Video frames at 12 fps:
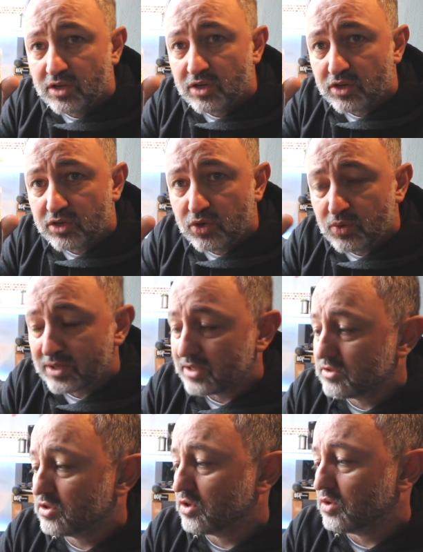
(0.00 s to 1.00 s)
according
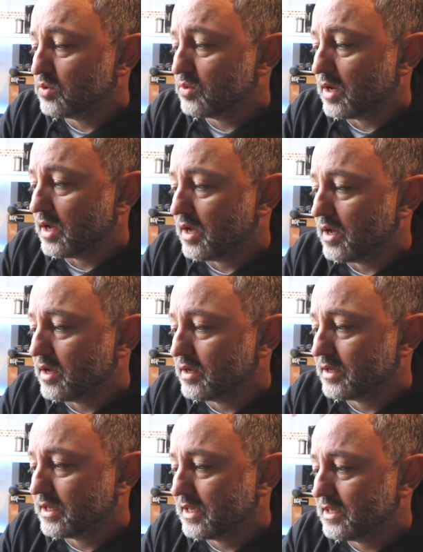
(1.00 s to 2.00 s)
to
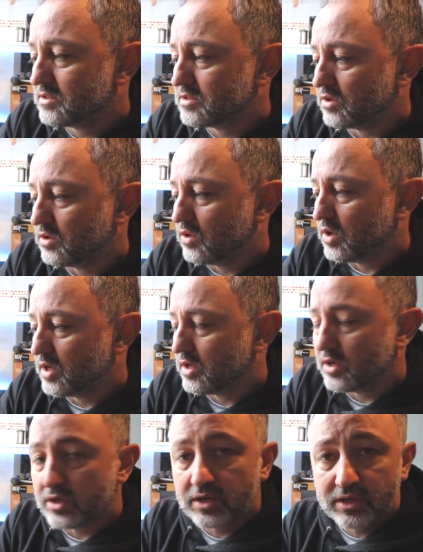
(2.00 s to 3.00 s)
his or
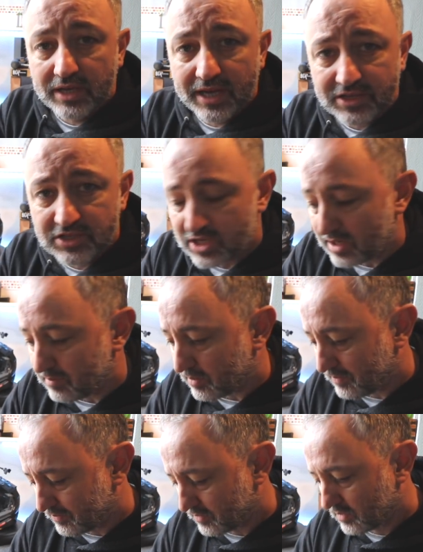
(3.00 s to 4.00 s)
her head shape.
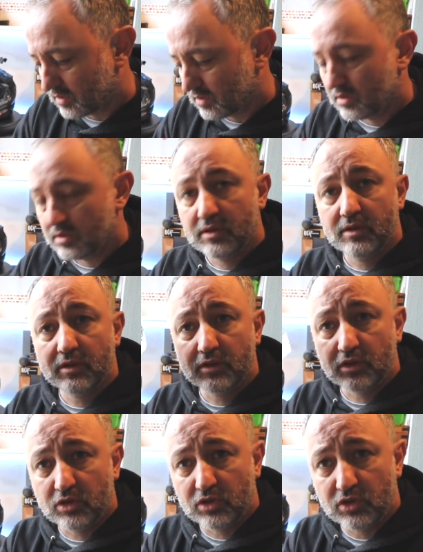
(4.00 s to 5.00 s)

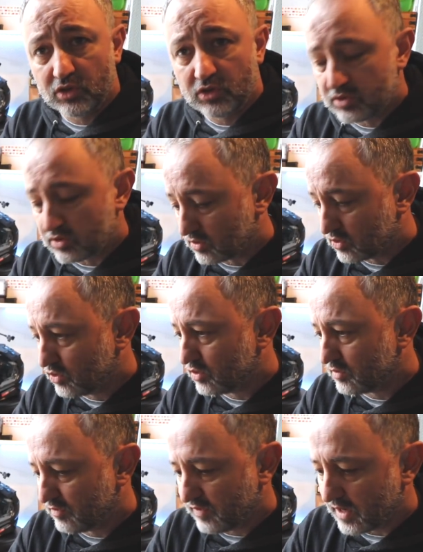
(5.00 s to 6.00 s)
Good
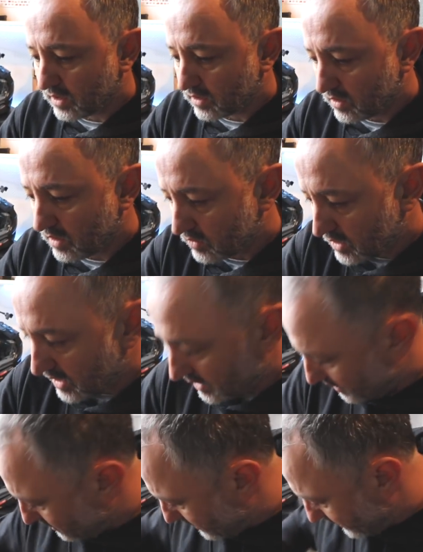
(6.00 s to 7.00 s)
thing. Okay,
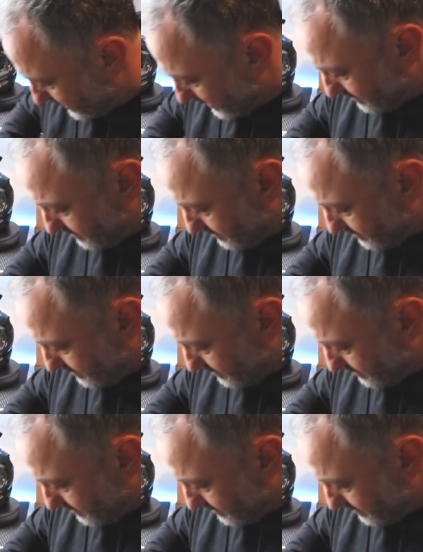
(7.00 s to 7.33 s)
I like that.